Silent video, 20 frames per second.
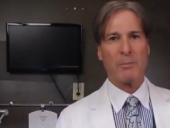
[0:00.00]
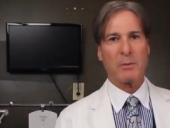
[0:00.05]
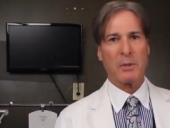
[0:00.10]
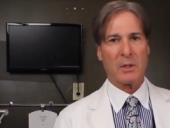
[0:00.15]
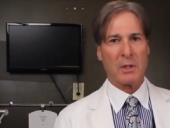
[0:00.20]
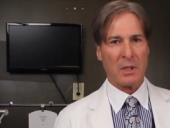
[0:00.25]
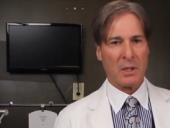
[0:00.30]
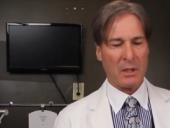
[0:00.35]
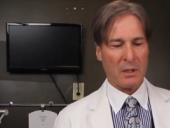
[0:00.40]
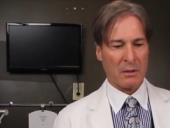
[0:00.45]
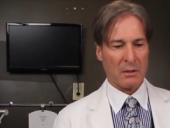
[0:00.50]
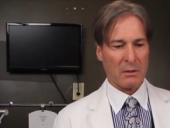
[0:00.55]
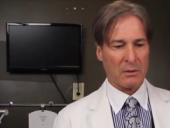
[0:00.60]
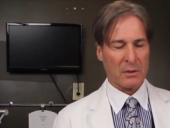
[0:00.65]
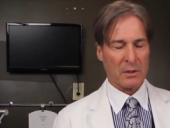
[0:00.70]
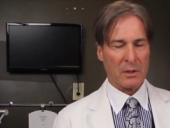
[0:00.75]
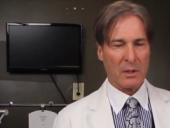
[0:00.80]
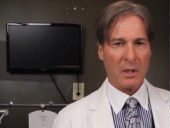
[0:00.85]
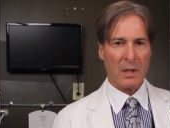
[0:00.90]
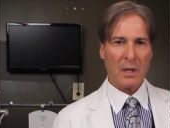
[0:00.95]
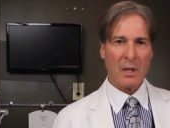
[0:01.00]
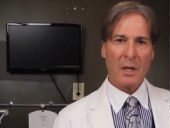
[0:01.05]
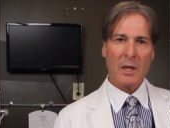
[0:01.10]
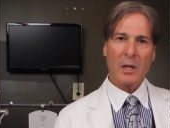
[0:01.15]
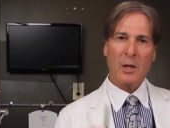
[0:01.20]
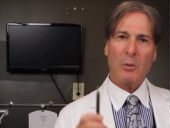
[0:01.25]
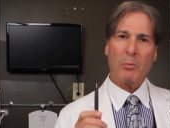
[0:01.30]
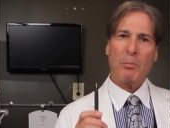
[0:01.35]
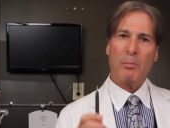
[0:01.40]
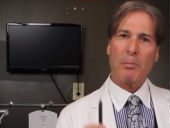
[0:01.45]
the tears.
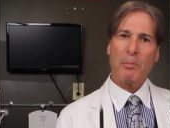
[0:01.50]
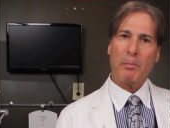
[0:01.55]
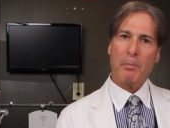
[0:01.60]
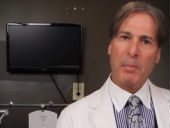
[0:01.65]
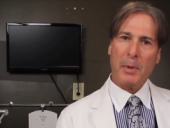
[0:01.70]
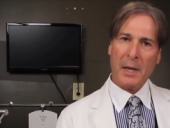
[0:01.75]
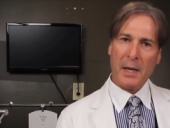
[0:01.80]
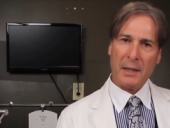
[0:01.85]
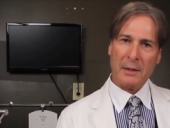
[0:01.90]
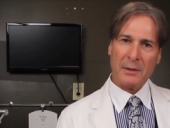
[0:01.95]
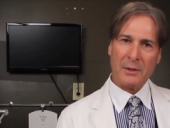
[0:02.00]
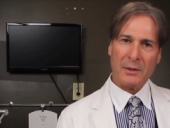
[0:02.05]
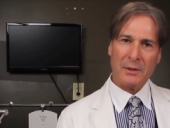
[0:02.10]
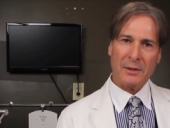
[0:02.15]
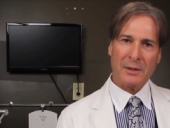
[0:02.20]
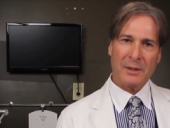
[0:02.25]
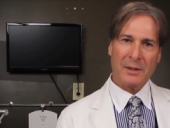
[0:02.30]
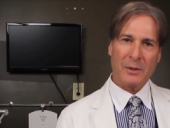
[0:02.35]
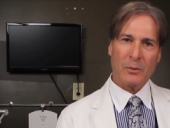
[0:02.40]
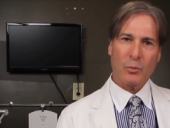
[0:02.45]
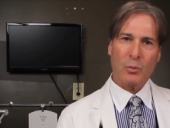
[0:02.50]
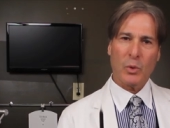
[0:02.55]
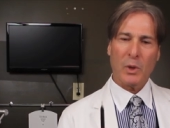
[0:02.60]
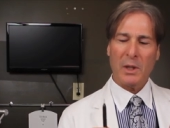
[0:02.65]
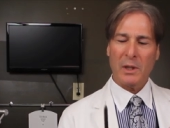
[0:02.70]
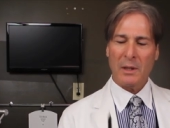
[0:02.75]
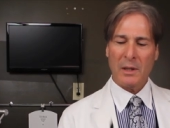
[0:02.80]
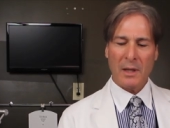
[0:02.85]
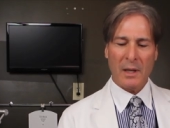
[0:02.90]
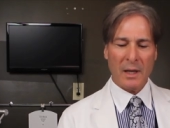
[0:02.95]
But we
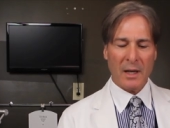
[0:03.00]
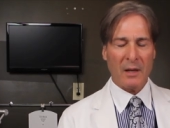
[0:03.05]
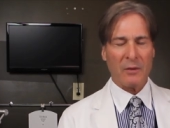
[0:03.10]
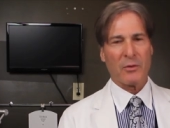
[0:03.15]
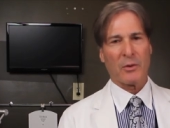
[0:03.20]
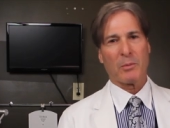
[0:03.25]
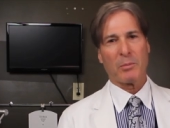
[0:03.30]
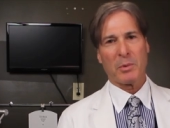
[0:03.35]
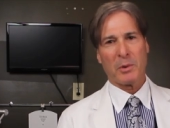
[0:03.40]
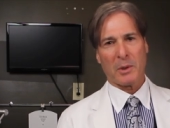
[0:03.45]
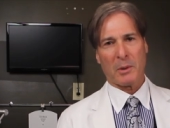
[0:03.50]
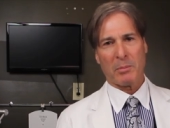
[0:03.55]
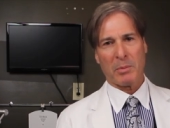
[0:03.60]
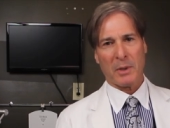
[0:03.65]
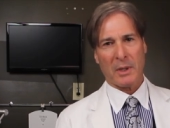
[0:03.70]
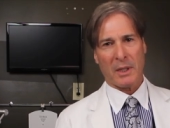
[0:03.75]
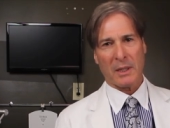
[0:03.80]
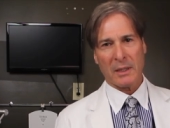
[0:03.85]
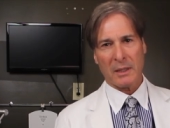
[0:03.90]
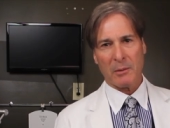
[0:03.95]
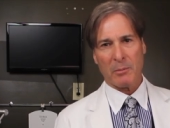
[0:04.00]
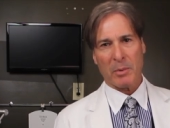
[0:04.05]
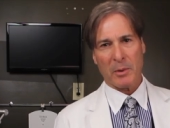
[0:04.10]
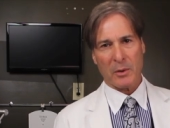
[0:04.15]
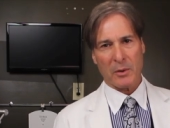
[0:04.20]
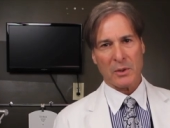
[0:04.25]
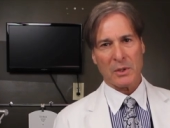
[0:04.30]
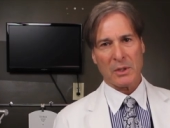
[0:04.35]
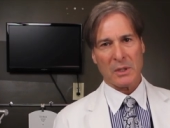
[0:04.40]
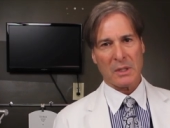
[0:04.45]
never put a plug in a
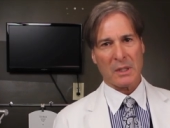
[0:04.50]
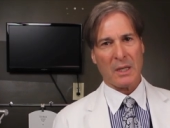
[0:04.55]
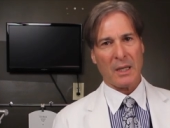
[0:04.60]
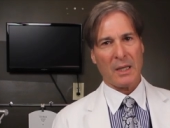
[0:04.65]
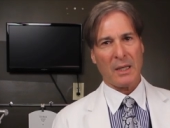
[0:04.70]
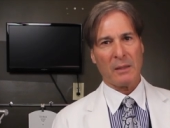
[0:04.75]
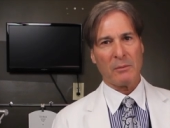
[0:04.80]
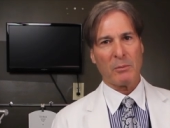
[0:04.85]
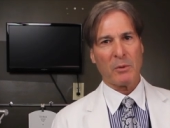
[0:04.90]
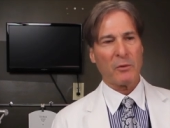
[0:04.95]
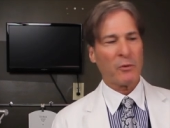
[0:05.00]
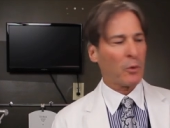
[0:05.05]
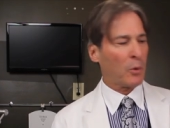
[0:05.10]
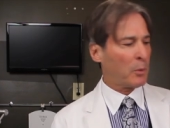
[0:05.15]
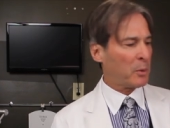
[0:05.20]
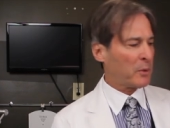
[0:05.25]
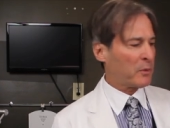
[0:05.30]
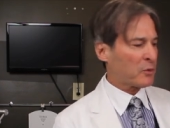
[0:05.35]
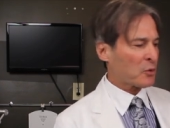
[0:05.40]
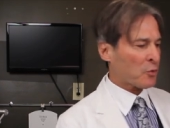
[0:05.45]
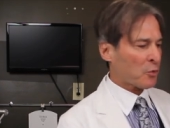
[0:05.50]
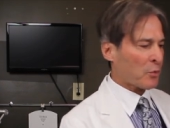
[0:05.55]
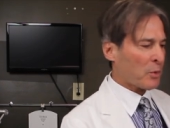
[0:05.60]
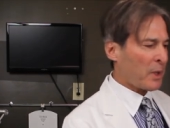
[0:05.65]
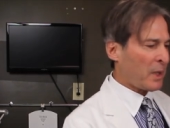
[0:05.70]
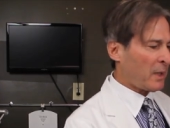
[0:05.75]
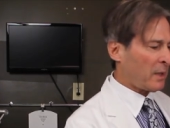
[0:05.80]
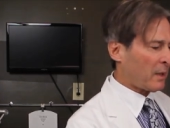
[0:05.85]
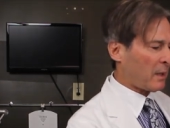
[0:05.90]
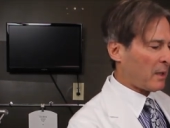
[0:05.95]
person's eye before we've
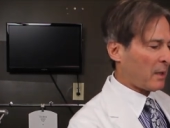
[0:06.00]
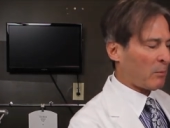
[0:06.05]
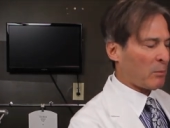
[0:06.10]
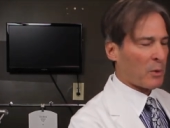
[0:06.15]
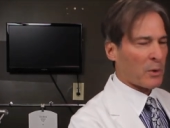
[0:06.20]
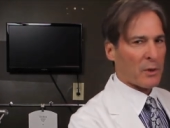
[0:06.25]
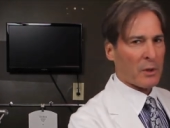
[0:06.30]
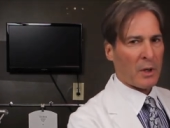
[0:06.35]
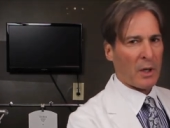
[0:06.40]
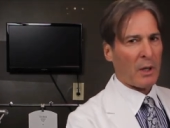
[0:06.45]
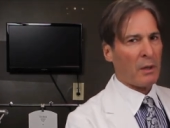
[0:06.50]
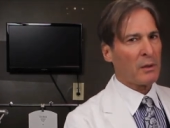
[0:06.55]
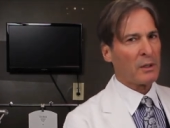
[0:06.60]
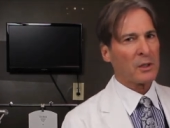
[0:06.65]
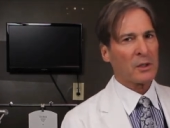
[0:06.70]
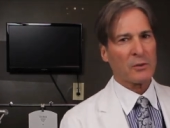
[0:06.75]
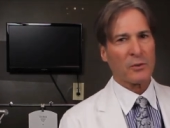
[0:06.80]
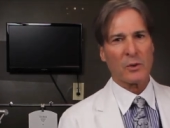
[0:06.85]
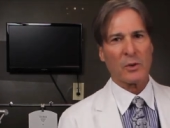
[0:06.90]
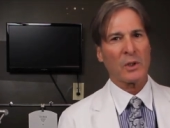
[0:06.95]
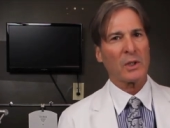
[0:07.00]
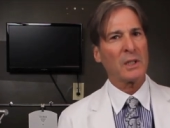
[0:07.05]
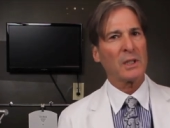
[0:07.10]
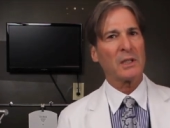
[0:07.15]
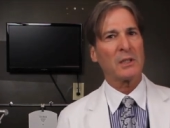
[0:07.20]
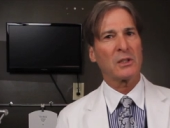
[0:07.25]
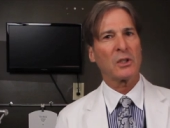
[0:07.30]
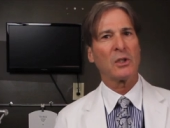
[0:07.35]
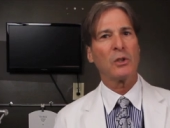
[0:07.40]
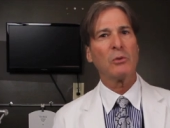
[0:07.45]
treated them with all this for at
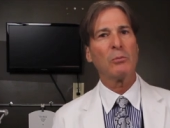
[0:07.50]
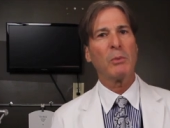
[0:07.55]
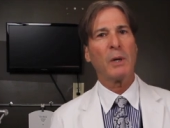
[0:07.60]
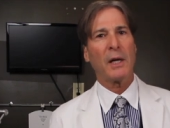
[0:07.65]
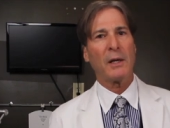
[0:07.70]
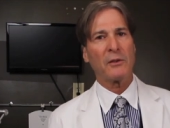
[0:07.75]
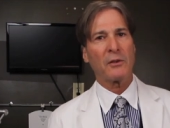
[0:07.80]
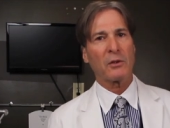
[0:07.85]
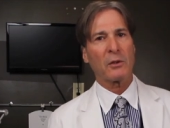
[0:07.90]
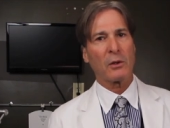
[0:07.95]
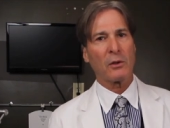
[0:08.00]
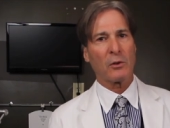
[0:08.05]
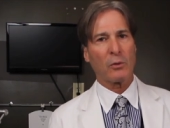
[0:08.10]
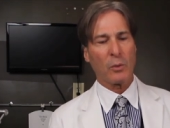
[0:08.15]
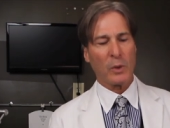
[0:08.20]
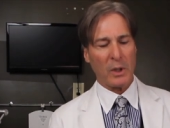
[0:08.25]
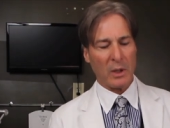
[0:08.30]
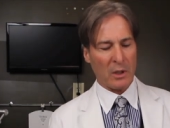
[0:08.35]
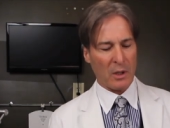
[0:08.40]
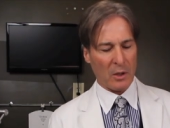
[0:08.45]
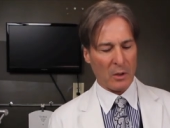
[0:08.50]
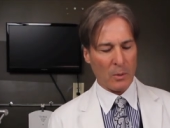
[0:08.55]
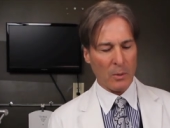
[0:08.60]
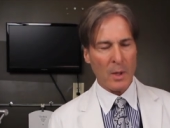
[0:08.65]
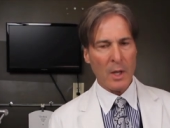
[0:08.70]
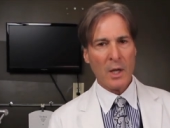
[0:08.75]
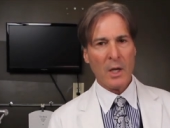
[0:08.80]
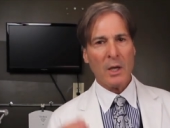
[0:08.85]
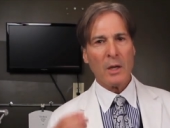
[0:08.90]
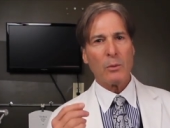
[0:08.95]
least two months because we know
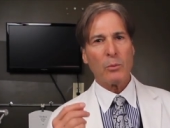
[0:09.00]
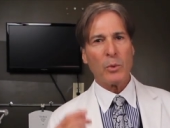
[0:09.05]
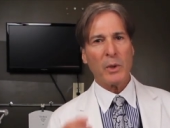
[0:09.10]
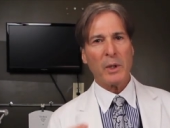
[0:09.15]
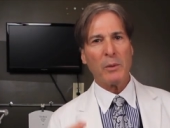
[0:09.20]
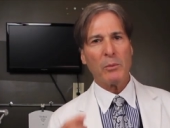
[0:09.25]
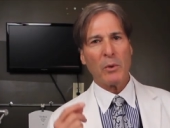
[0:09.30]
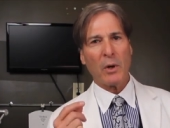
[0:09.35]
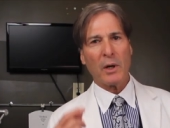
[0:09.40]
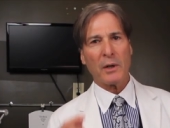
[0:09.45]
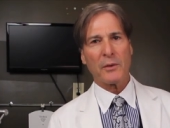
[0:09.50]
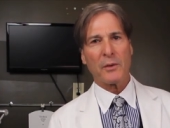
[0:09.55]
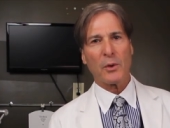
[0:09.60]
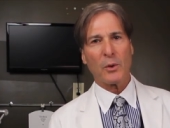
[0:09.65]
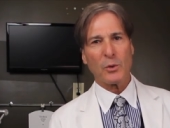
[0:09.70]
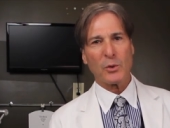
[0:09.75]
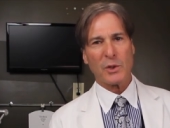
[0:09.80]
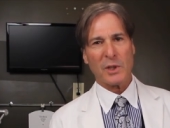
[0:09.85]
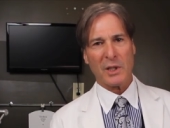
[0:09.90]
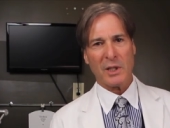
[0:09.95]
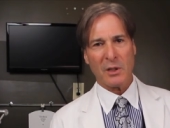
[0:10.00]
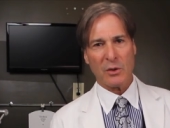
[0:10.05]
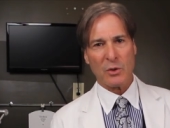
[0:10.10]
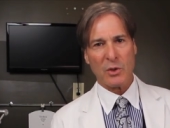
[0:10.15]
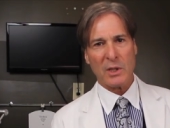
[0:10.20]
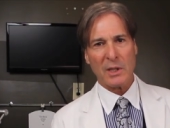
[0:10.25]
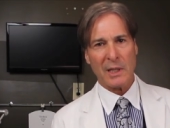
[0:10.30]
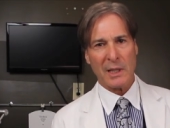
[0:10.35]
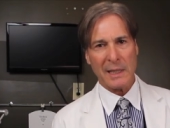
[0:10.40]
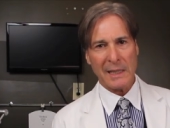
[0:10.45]
we want those tears
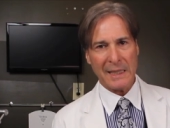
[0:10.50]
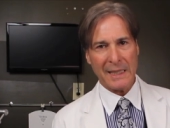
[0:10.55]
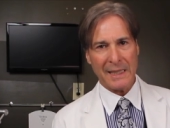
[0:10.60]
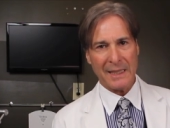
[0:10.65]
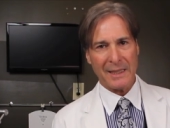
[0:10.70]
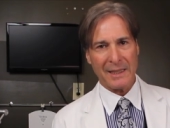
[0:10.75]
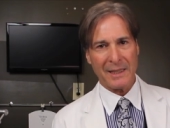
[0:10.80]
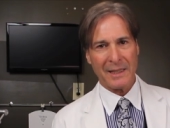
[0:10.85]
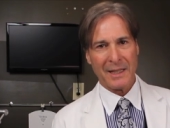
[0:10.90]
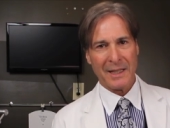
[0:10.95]
clean.